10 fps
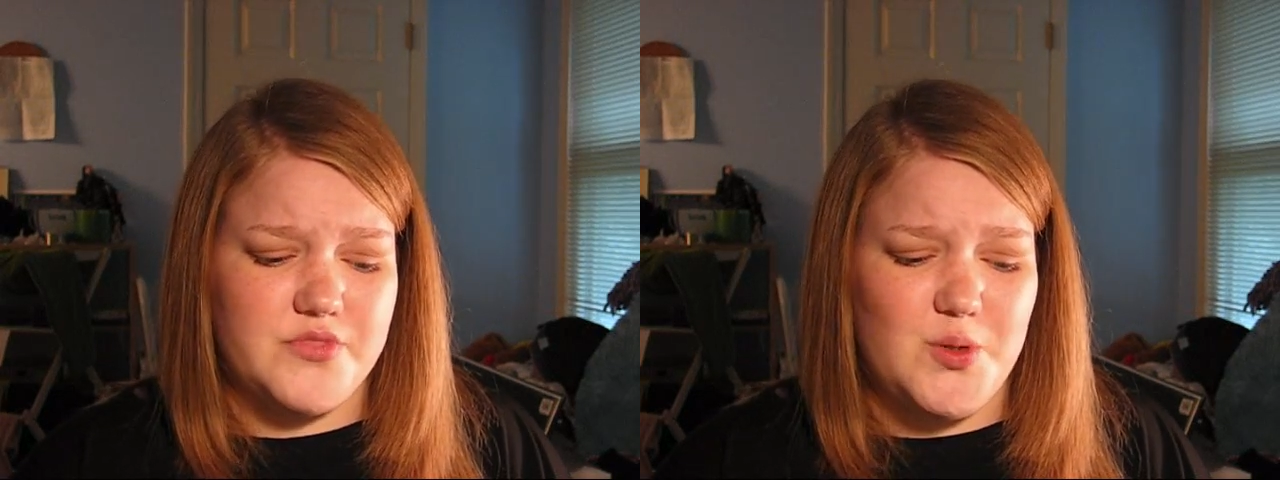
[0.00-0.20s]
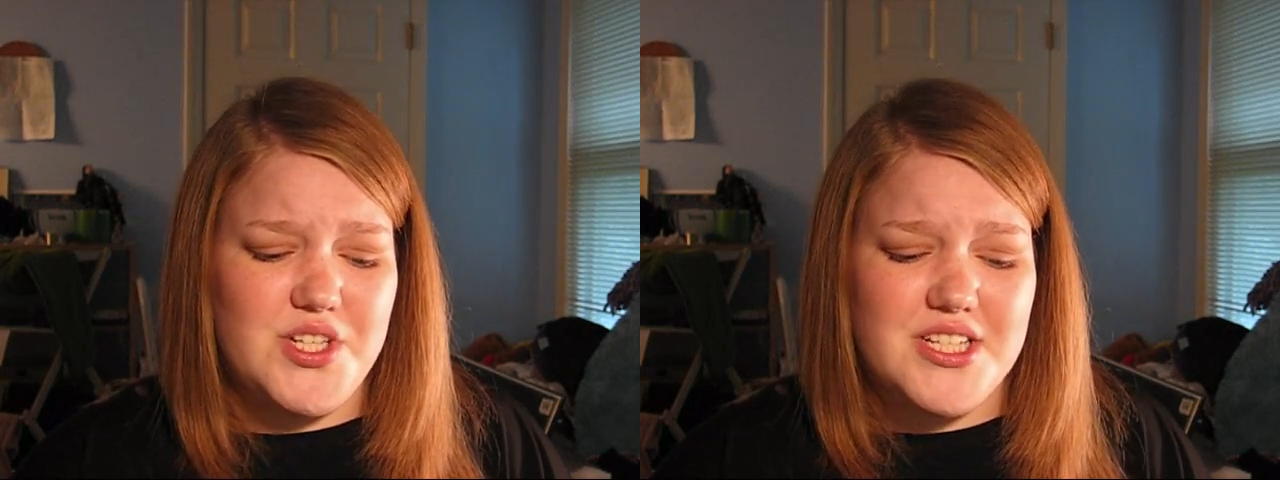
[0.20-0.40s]

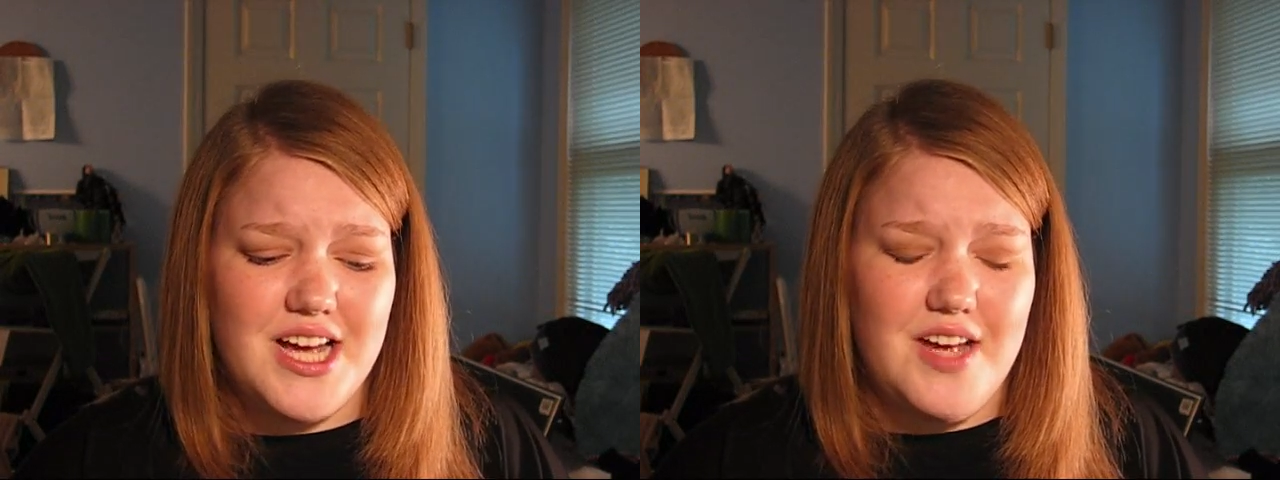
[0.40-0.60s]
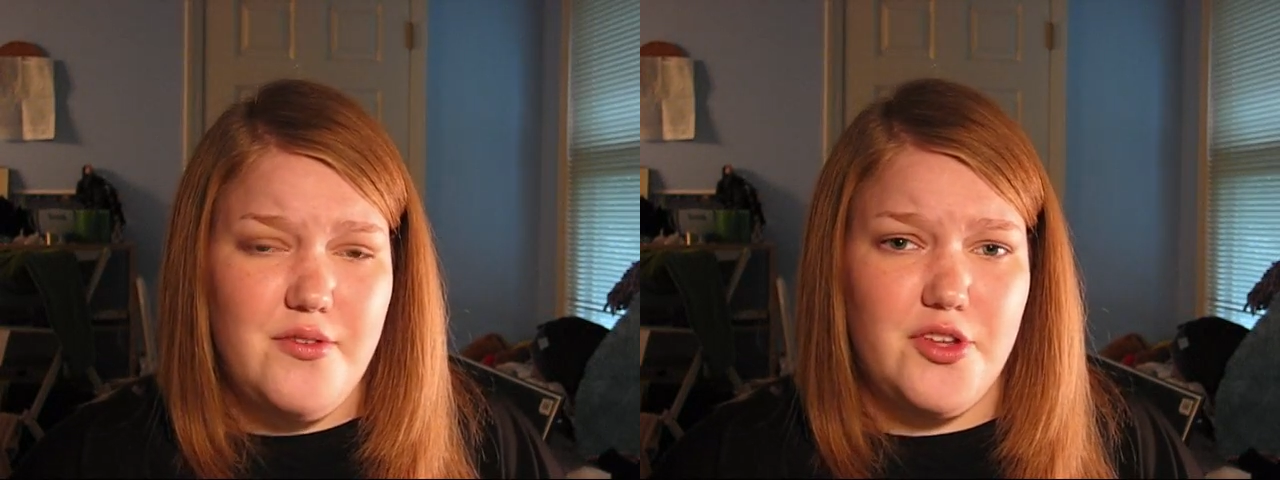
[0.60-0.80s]
which is
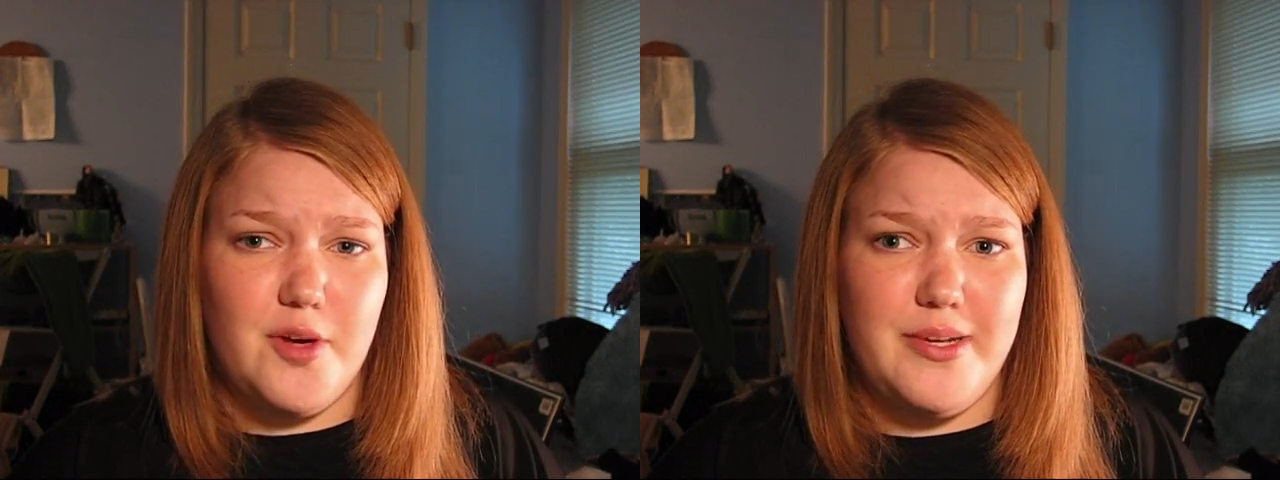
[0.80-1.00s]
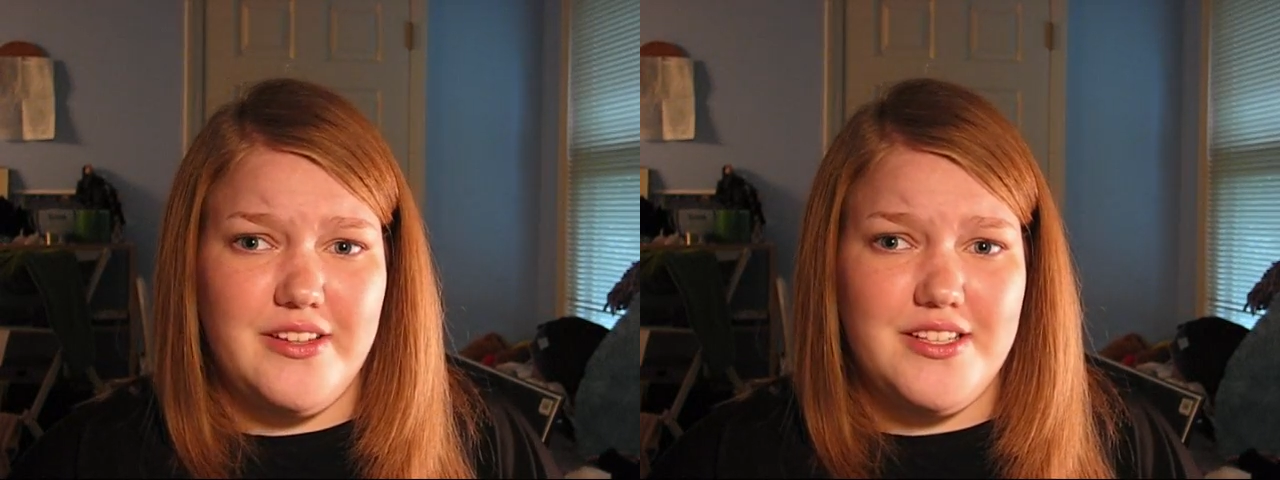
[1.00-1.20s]
kind of who
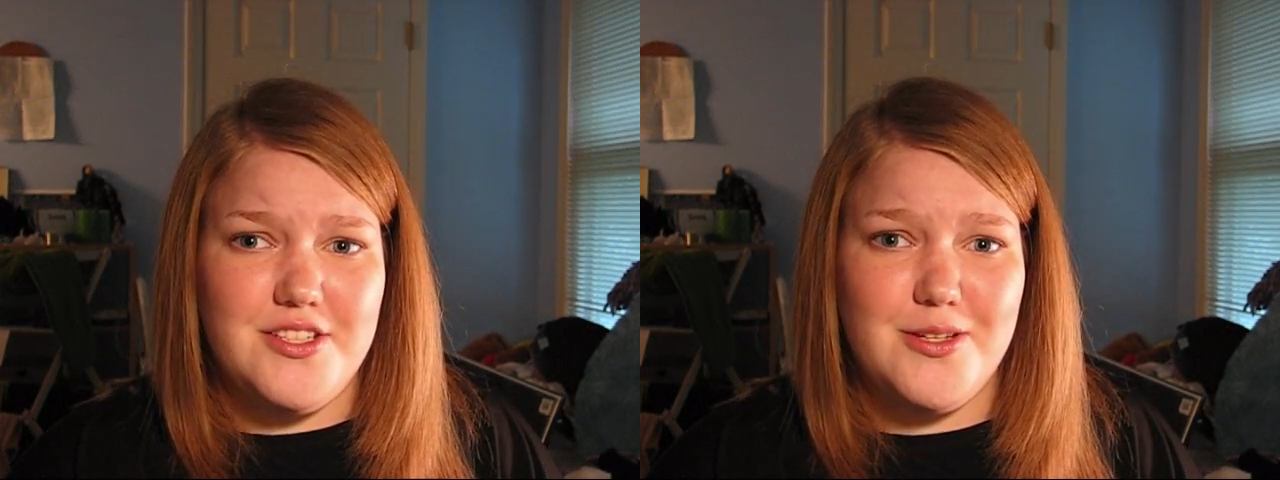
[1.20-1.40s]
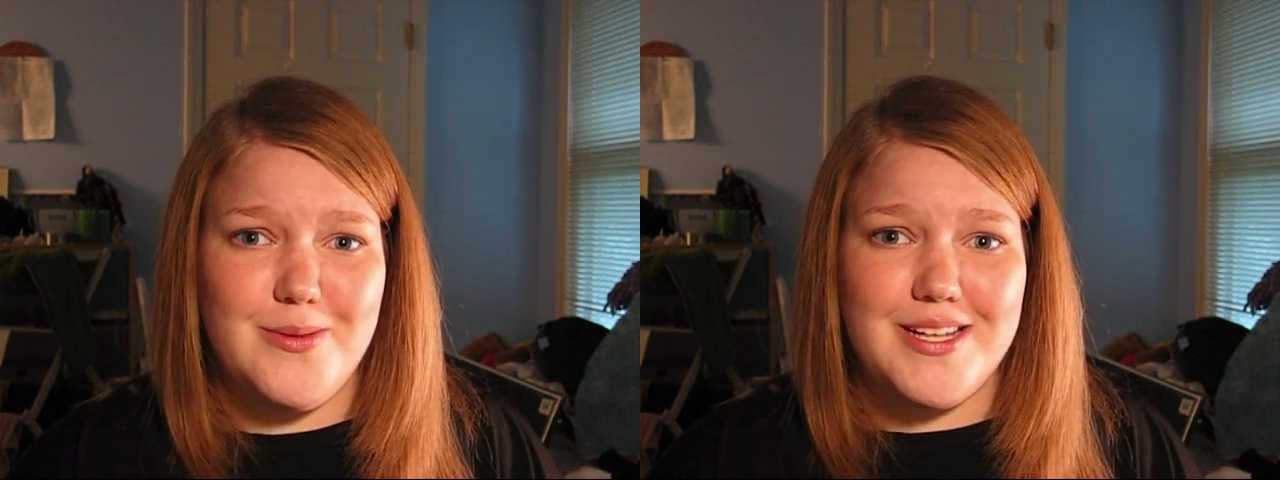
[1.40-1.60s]
they're appealing
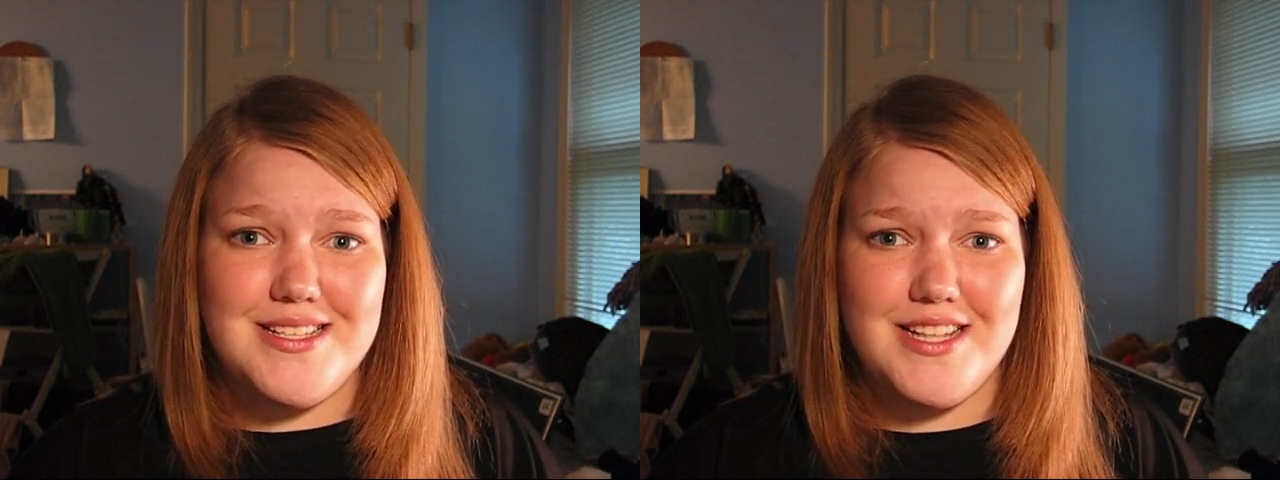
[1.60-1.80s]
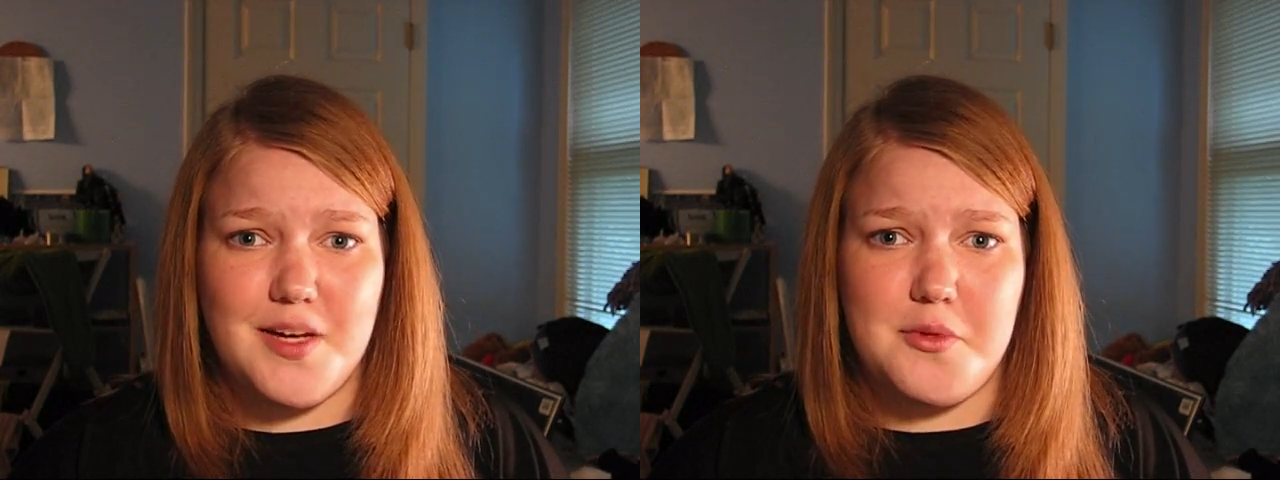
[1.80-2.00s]
to,
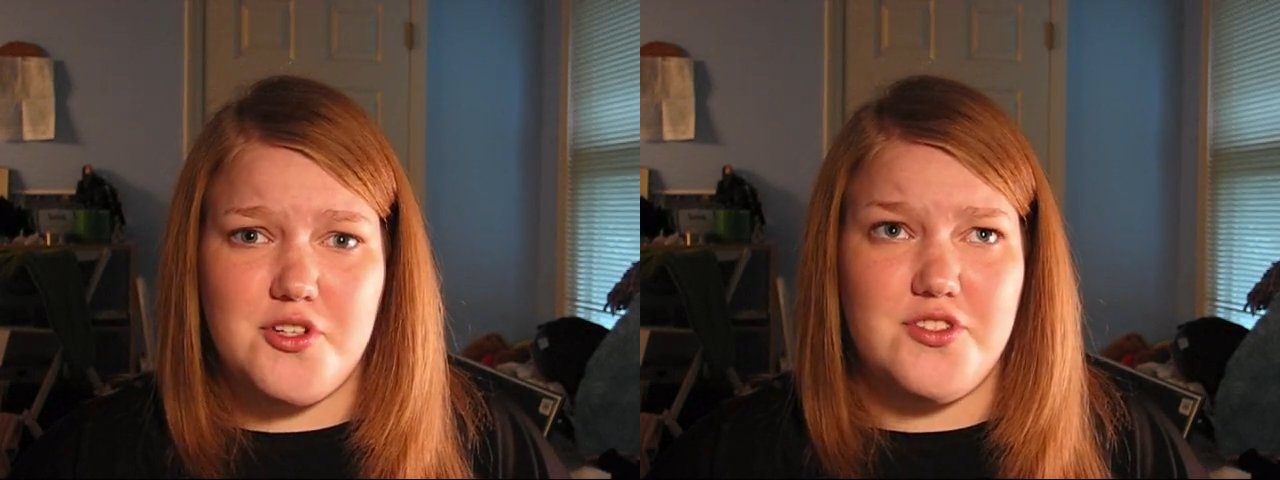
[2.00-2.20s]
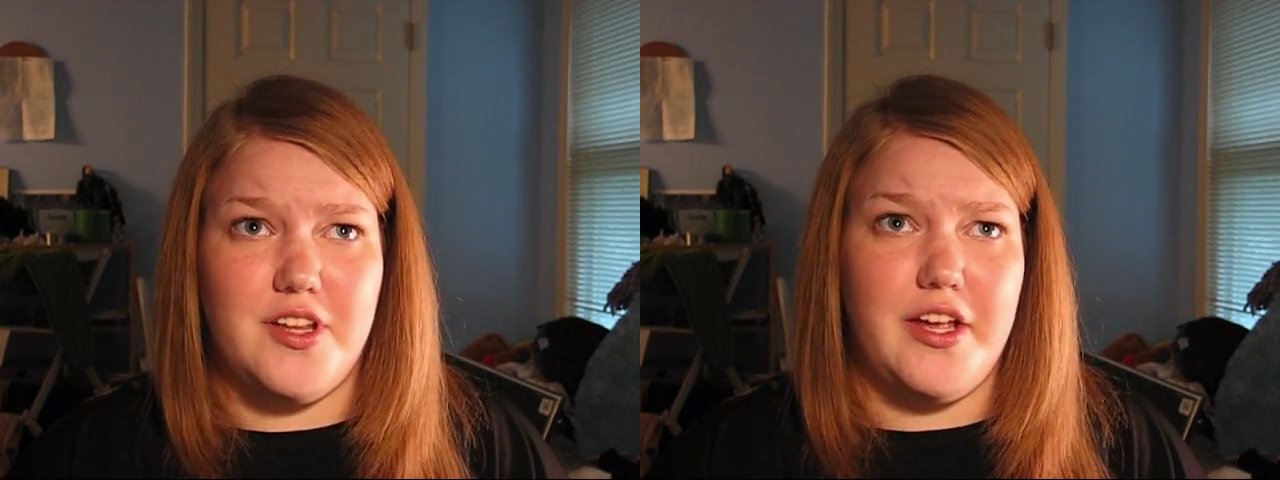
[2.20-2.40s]
because in the
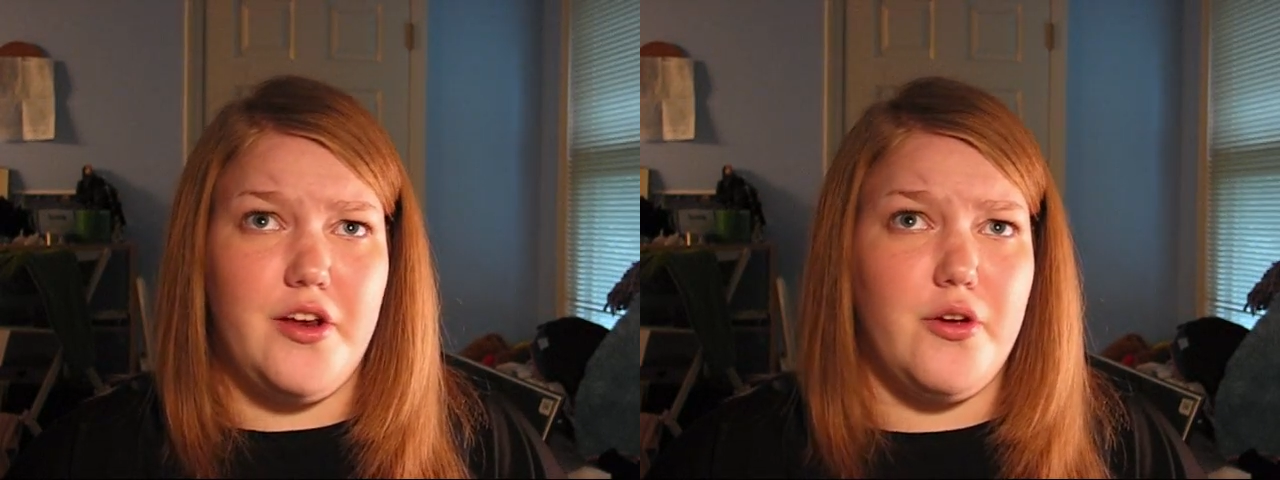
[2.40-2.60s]
commercial they're like,